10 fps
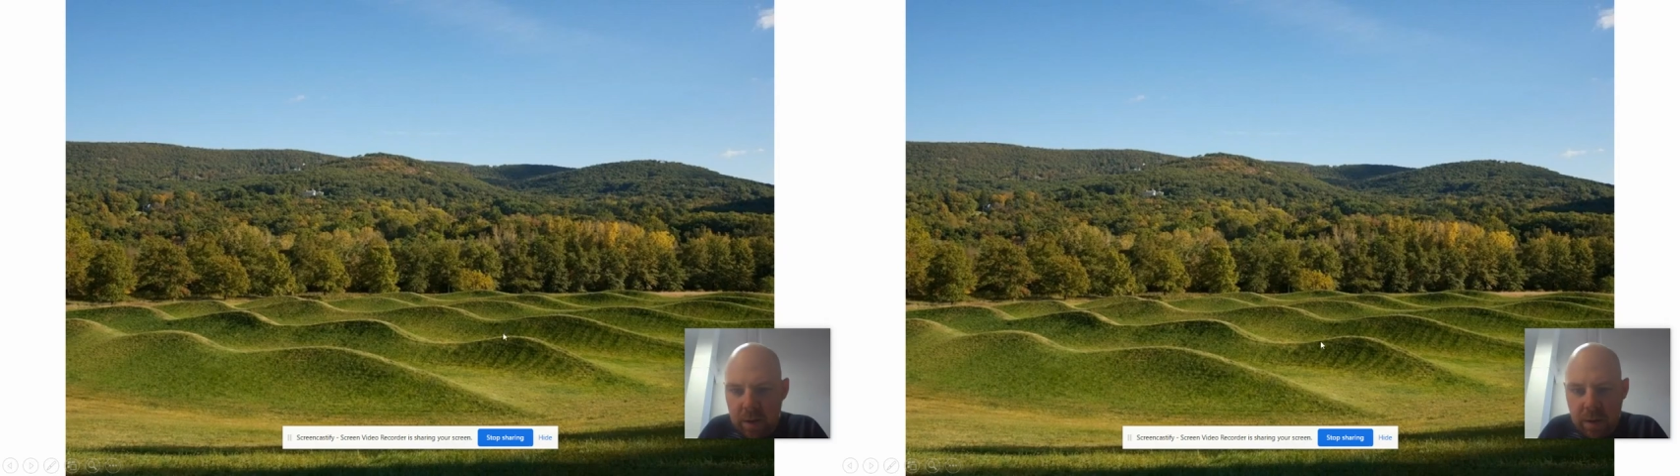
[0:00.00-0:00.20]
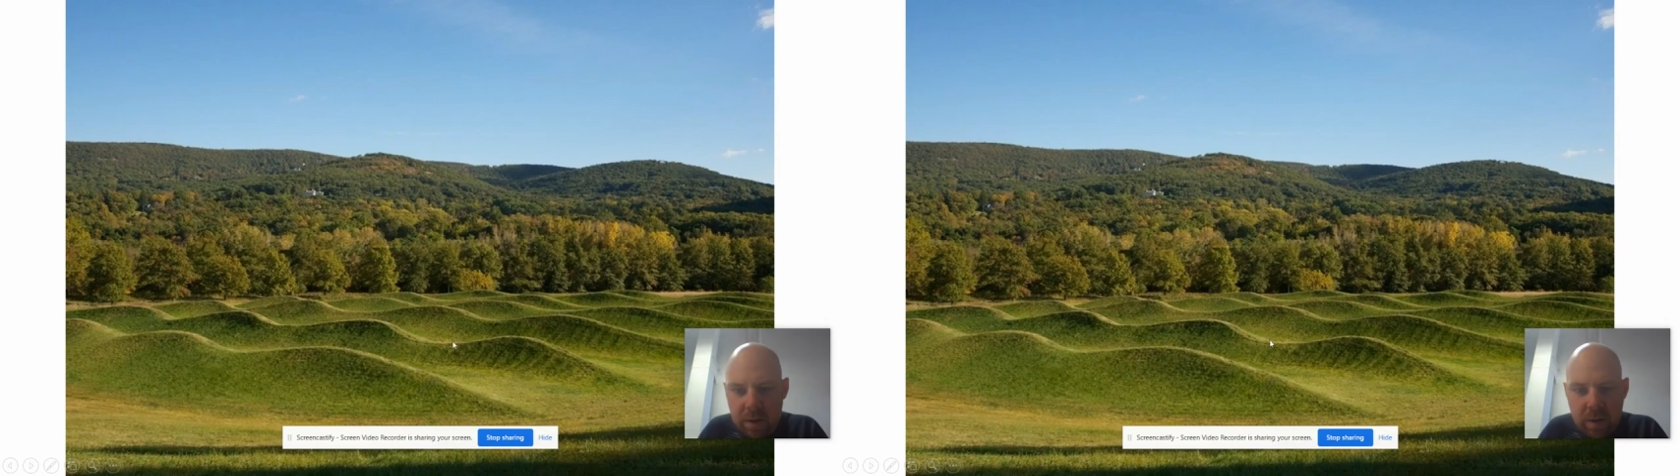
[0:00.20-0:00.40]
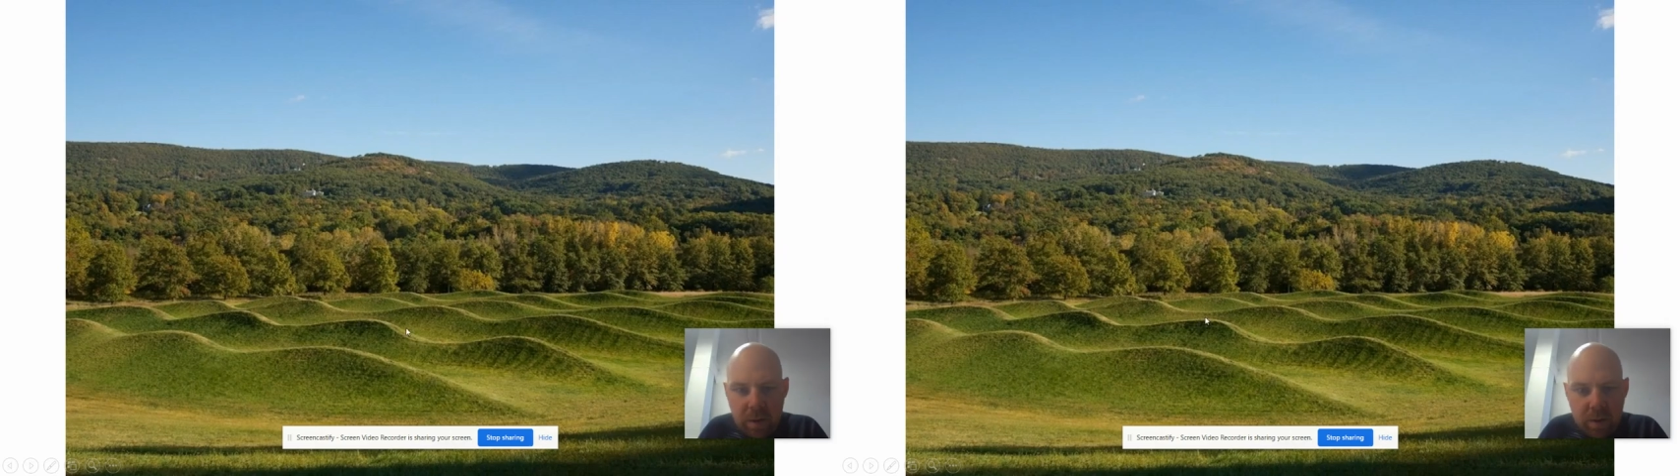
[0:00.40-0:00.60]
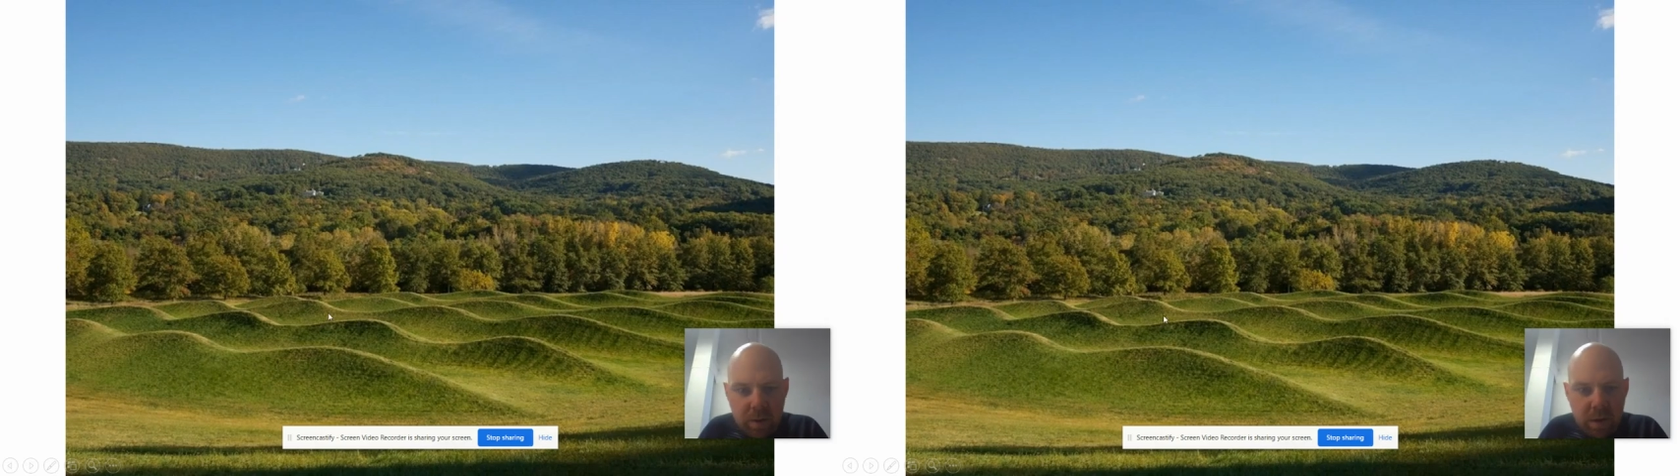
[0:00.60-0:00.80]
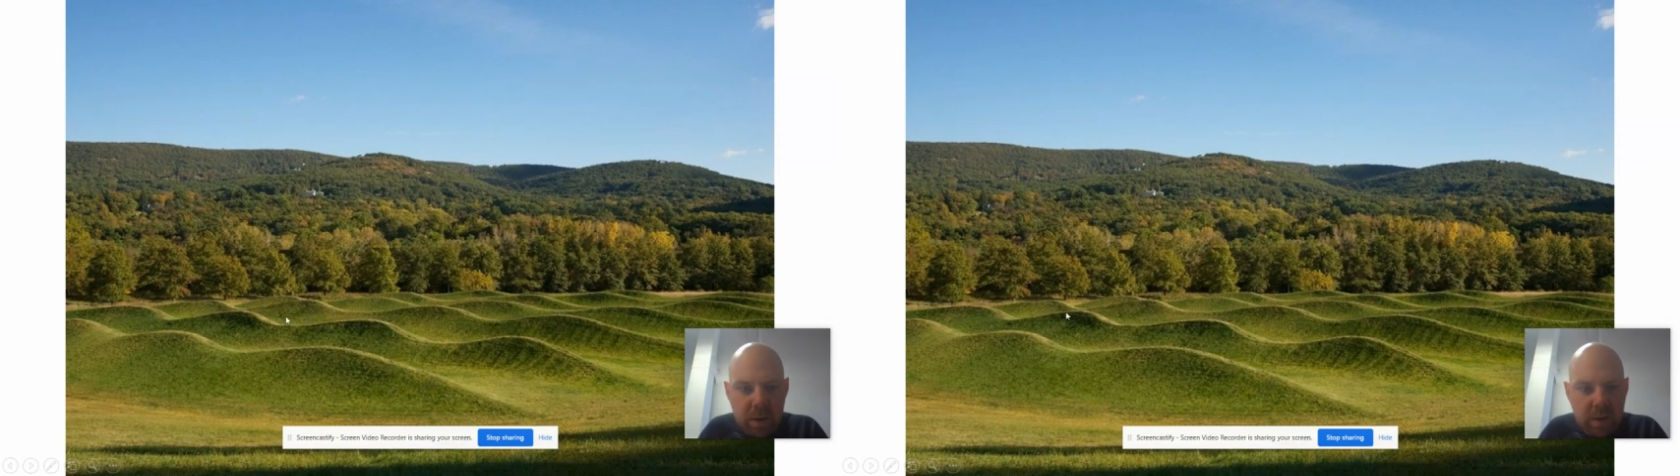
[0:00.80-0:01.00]
earth in
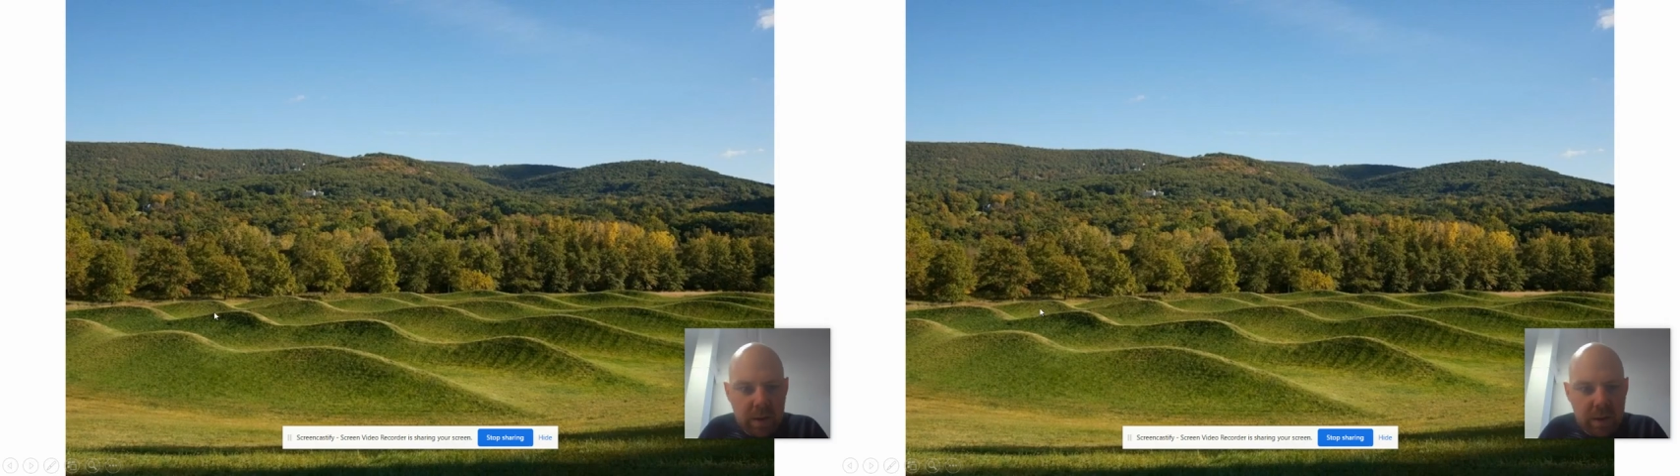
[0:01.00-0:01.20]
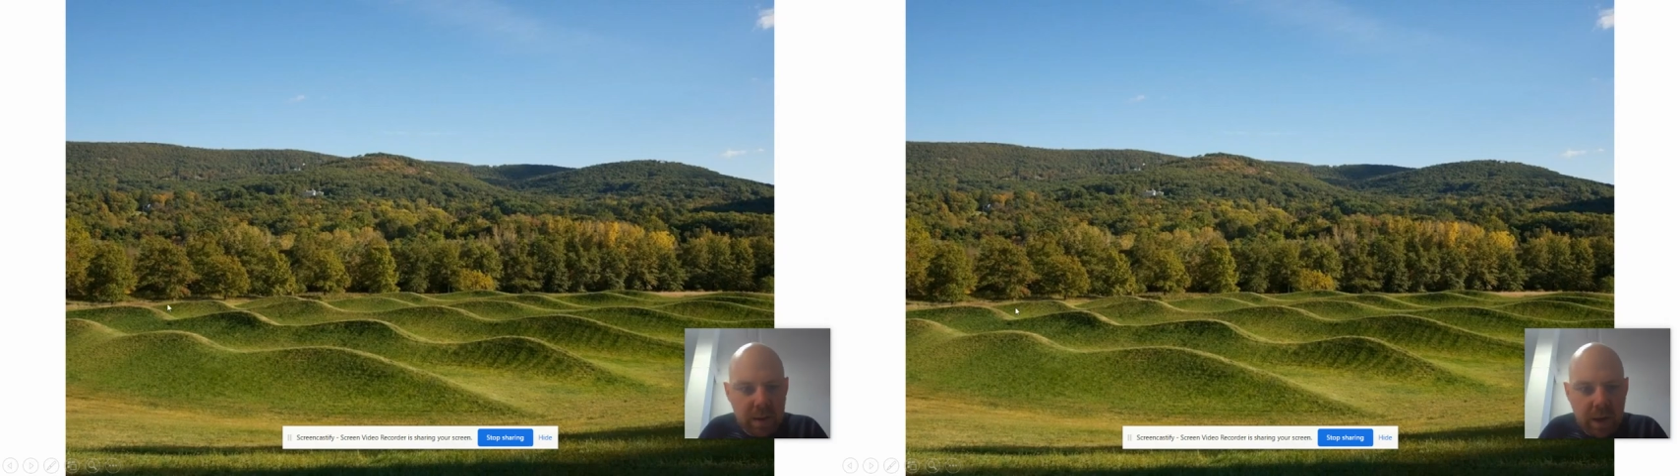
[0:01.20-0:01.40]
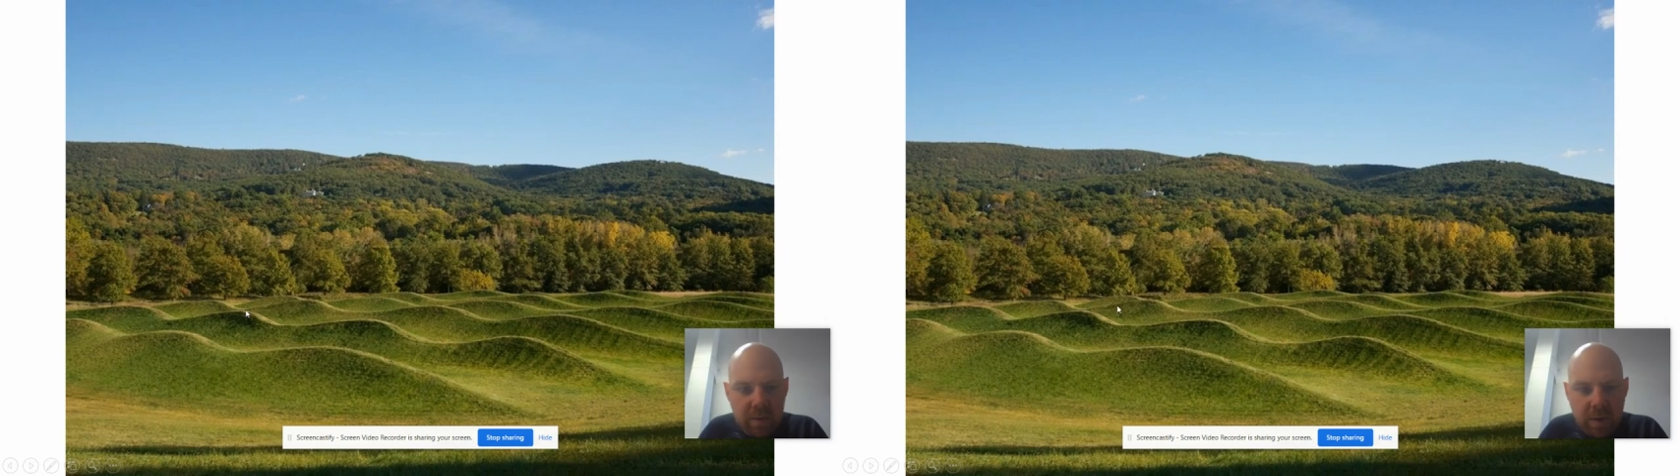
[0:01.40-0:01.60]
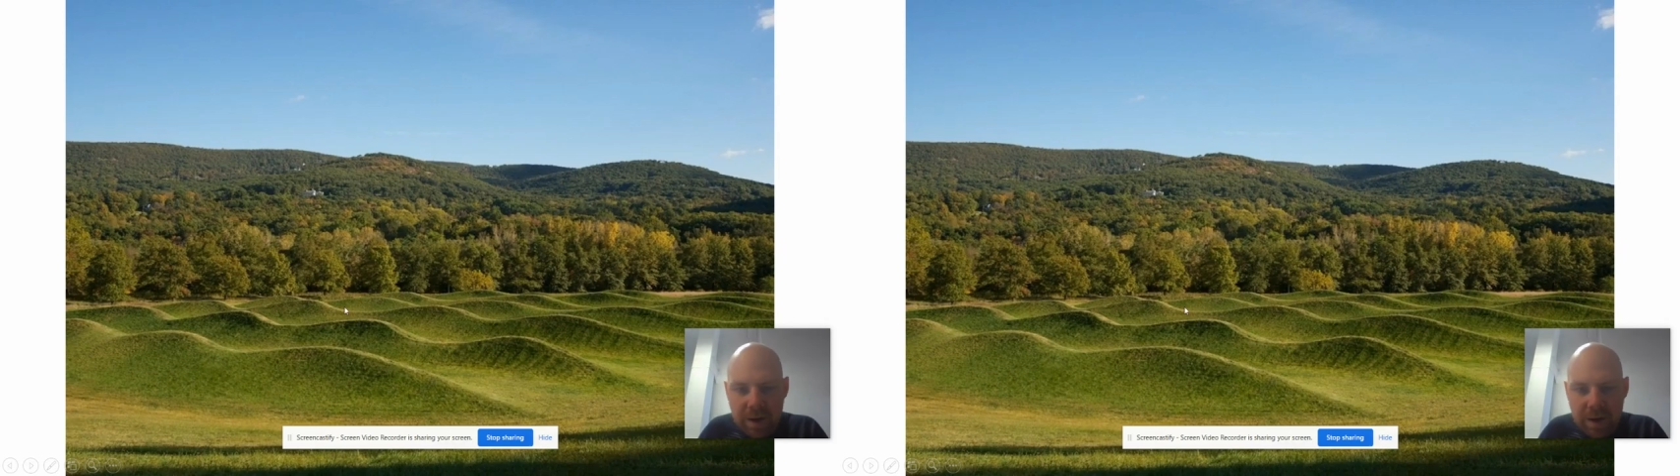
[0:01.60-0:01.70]
order to create these kind of